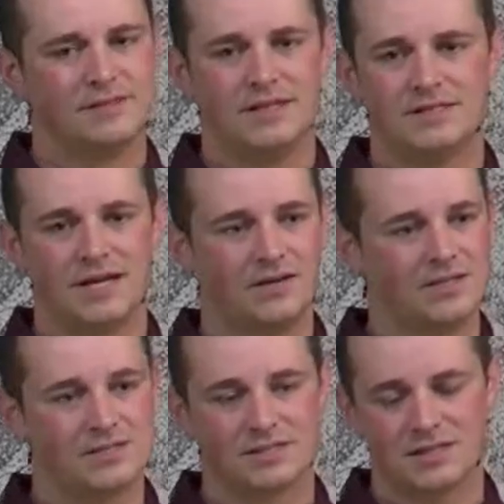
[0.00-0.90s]
You can tell
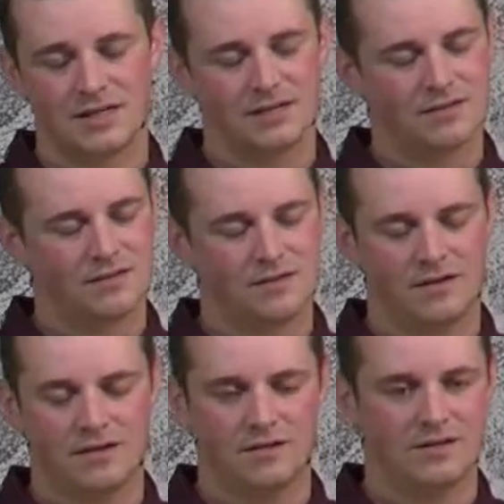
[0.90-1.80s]
he's just like,
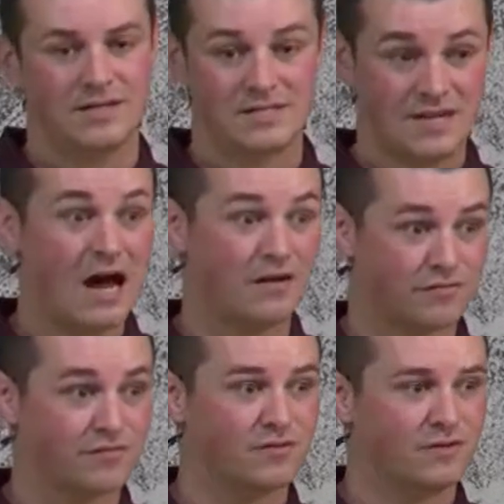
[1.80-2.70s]
ah, it's
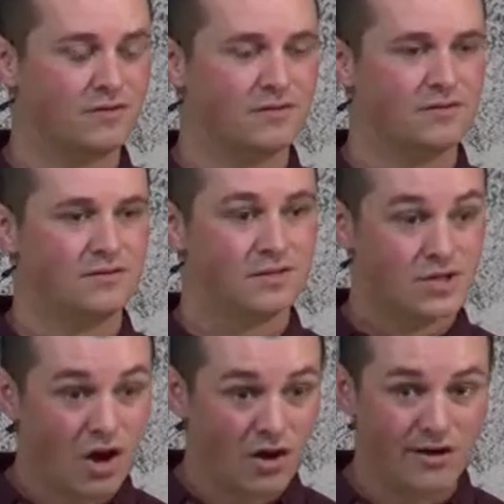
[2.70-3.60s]
tough.
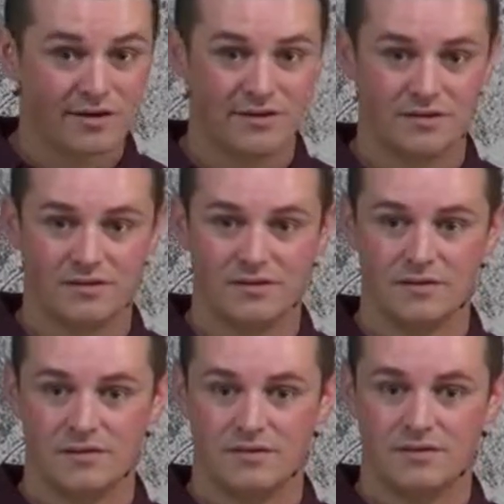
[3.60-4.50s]
It's hard.
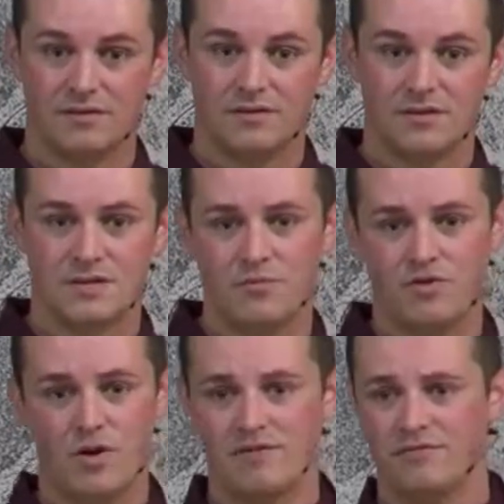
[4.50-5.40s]
Some
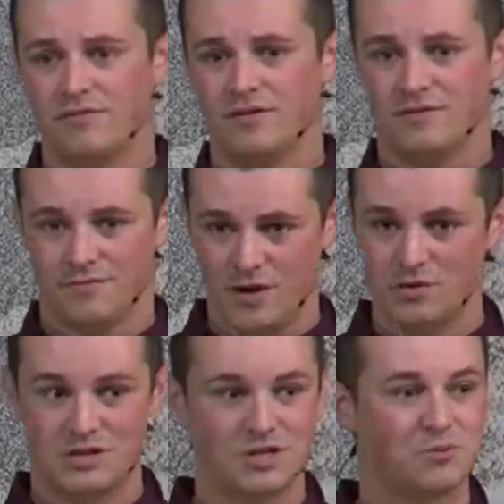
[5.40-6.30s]
of you have
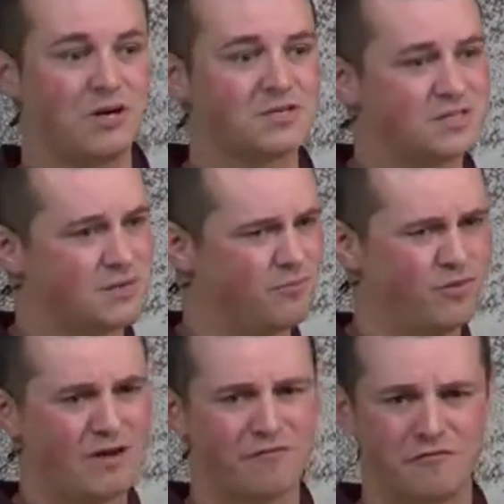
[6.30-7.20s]
those situations. Some
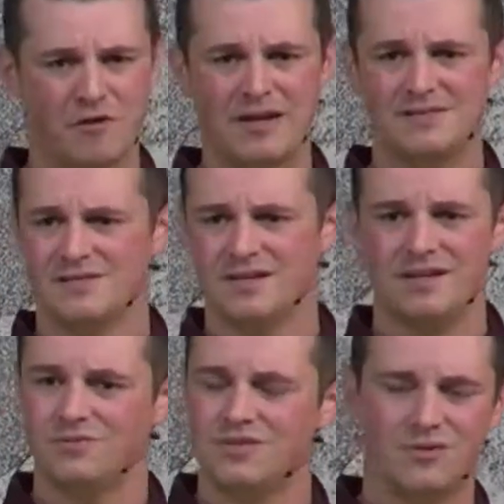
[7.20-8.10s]
of you have friends
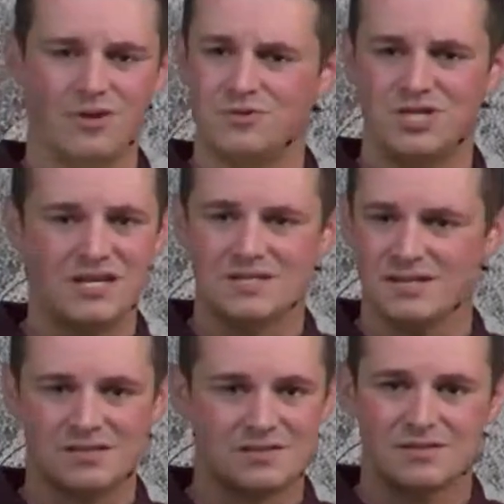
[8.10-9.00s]
that, you know, don't know
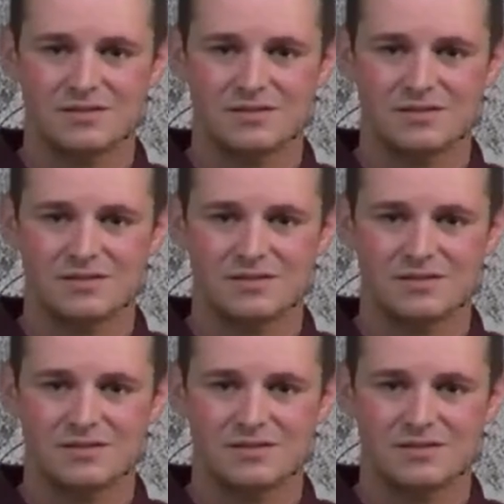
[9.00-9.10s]
Jesus.